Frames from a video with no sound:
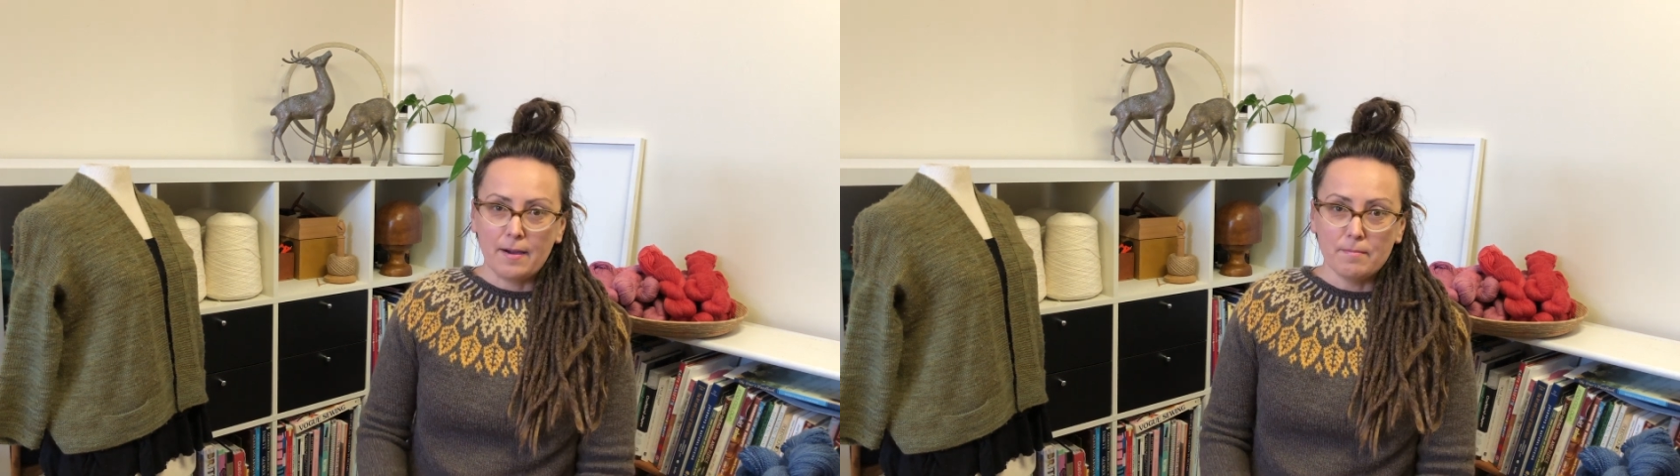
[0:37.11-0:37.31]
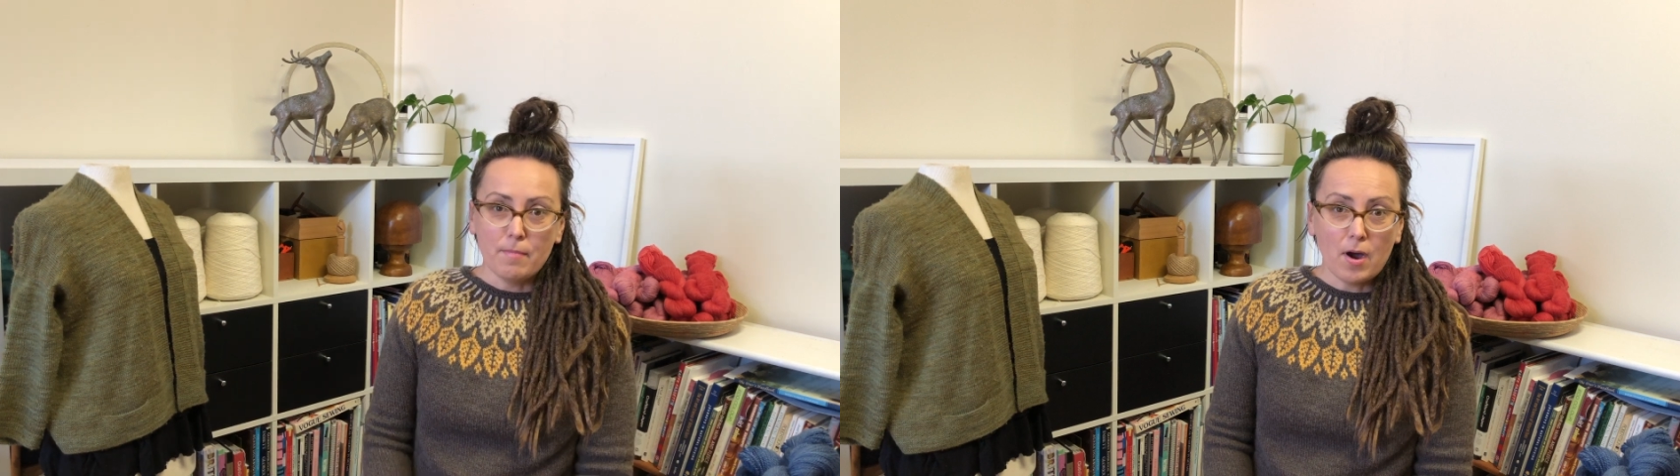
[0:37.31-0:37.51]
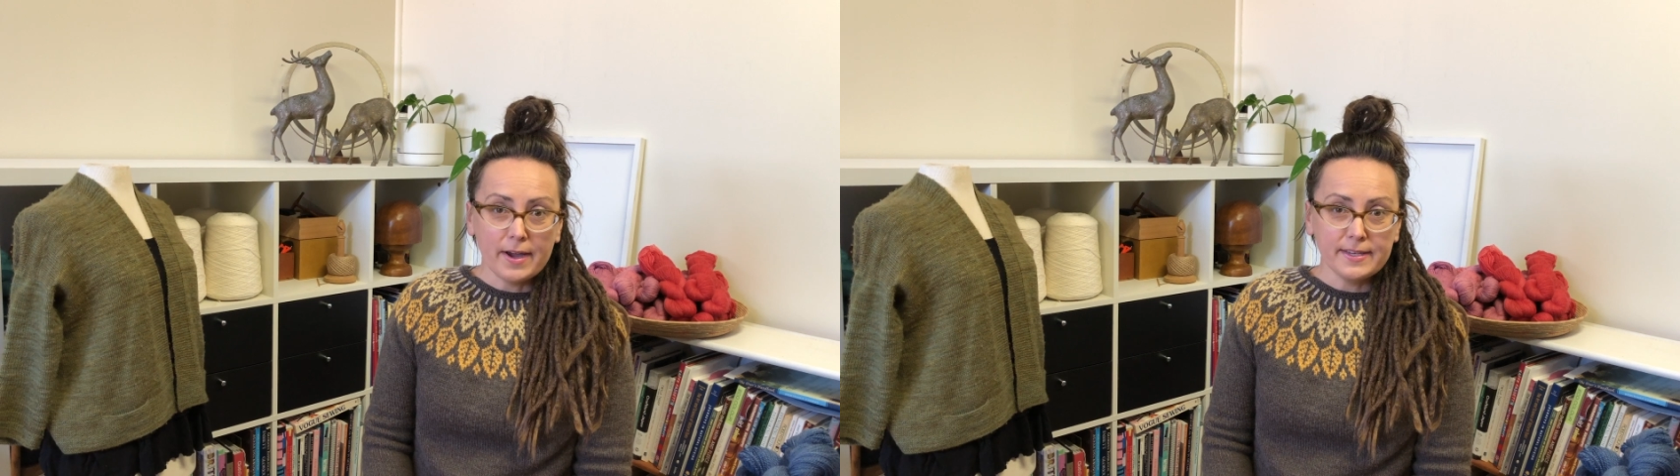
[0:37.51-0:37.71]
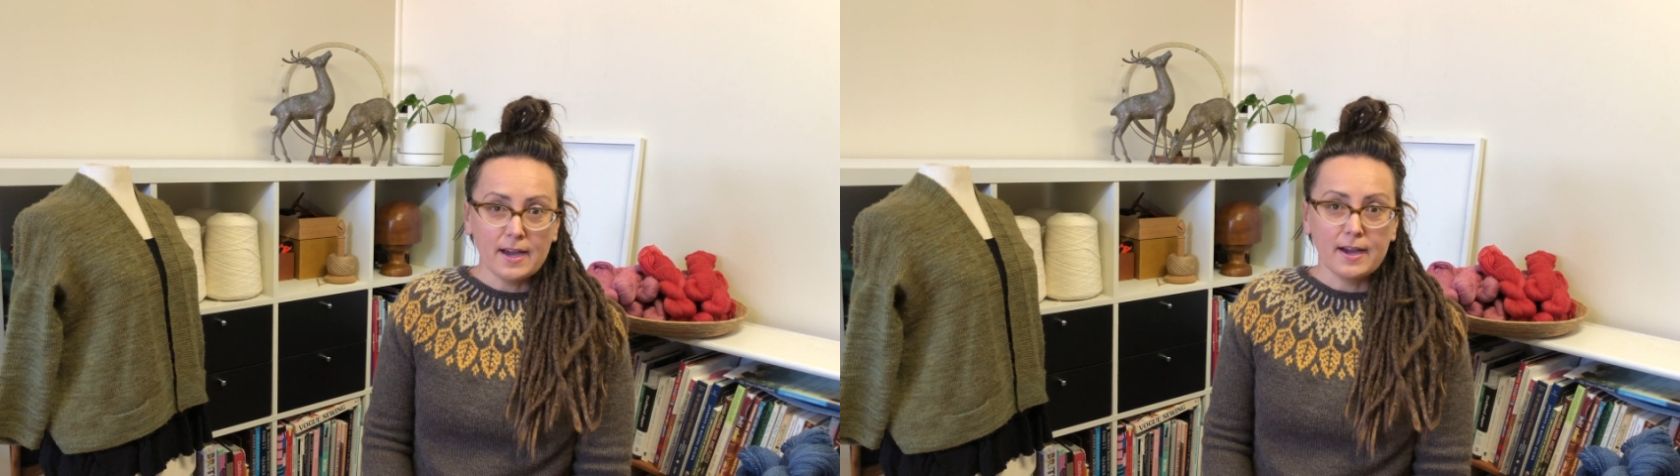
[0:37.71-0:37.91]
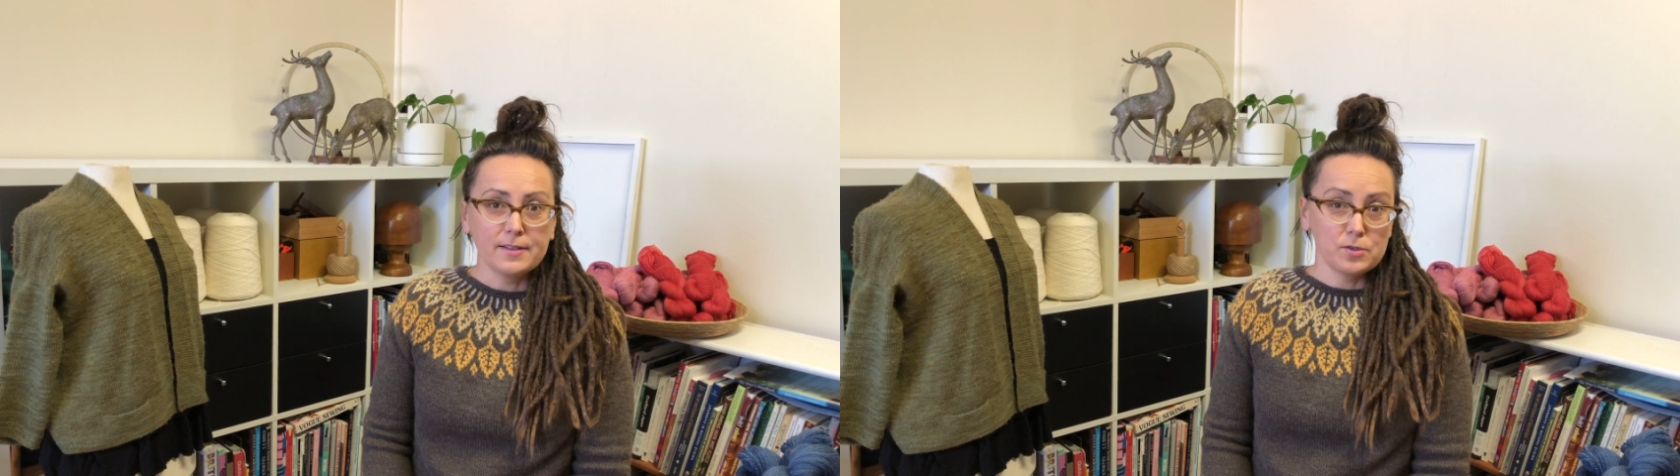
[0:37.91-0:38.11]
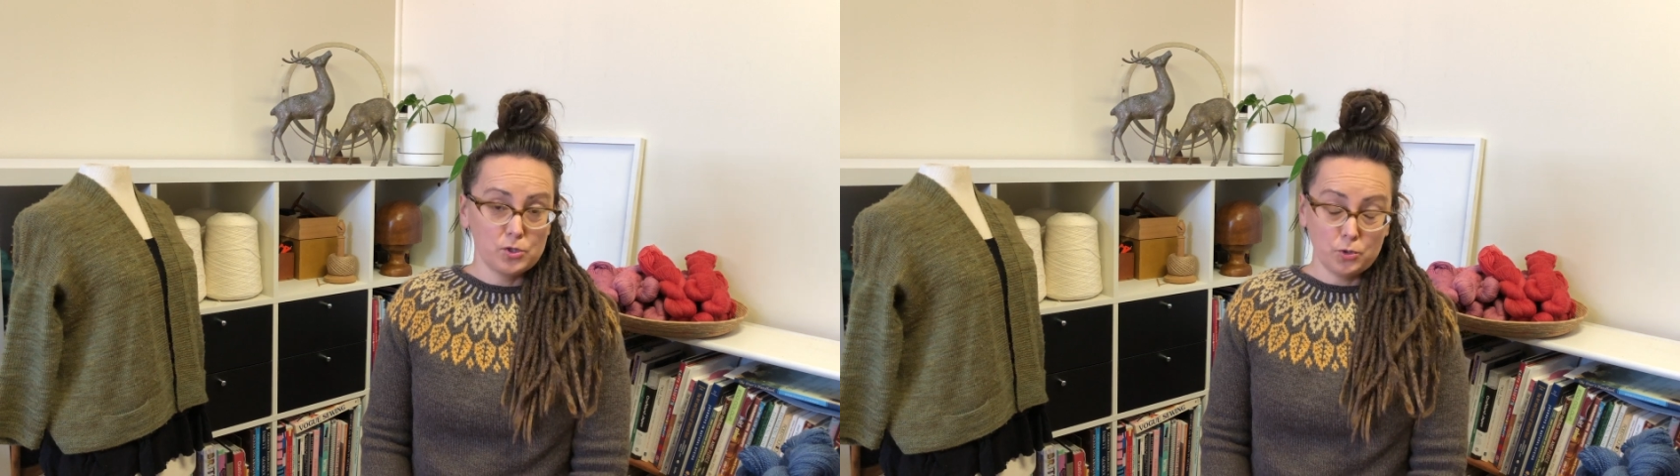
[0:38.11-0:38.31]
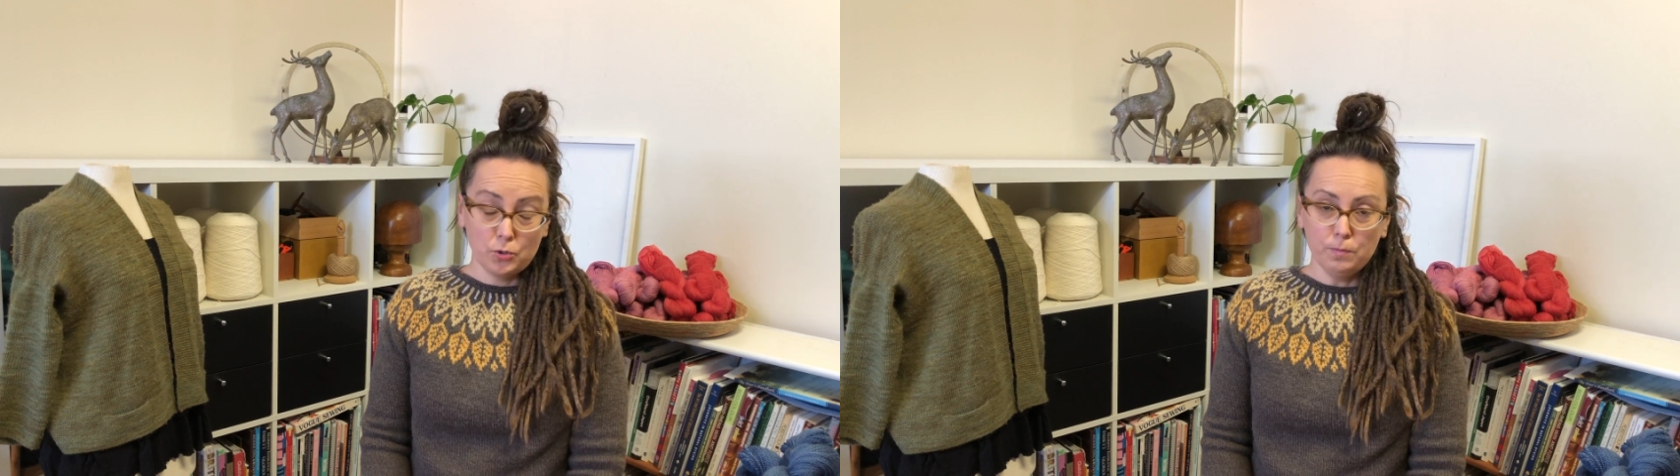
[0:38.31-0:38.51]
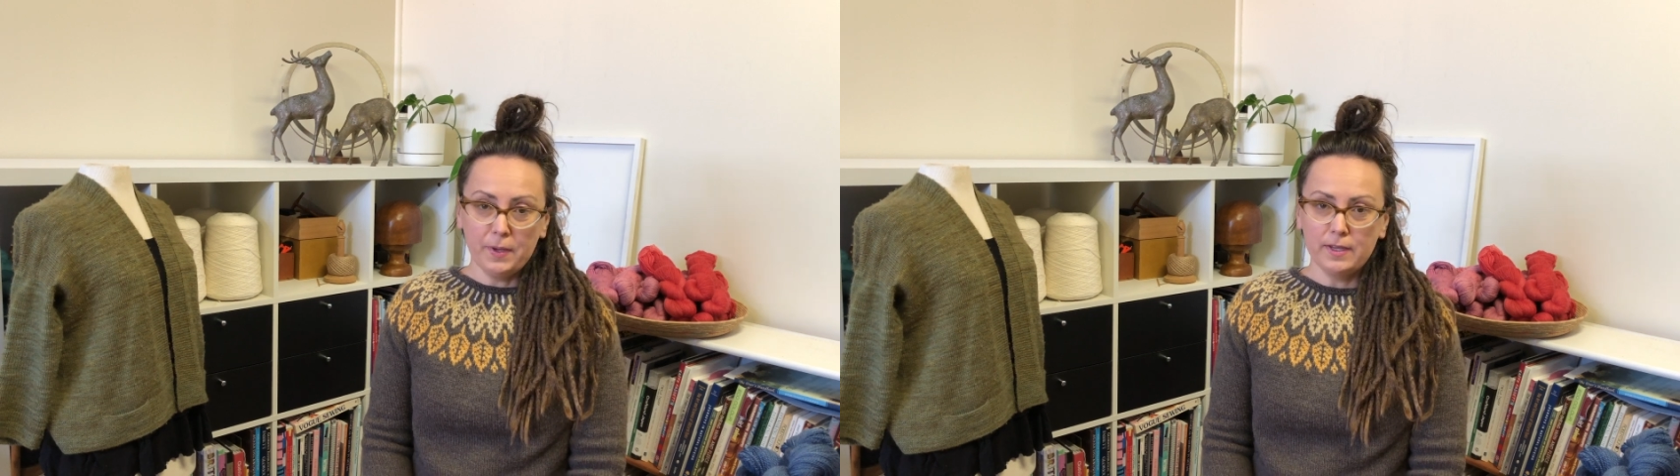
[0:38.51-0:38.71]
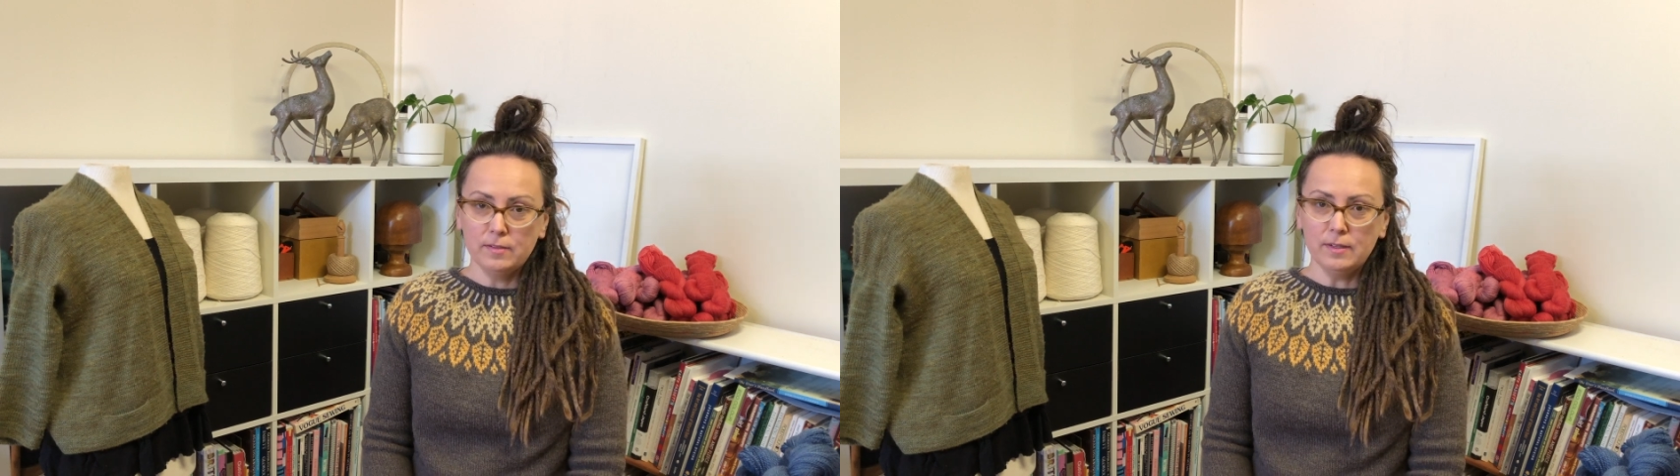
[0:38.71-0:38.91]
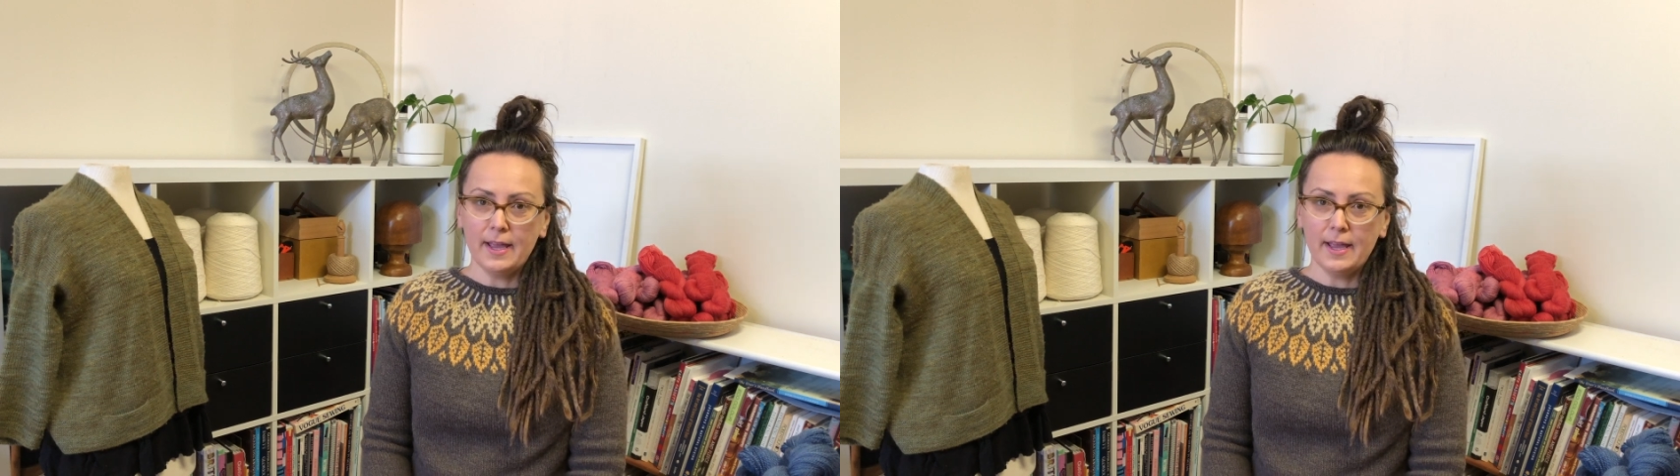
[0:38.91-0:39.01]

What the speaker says: my yarns do pill,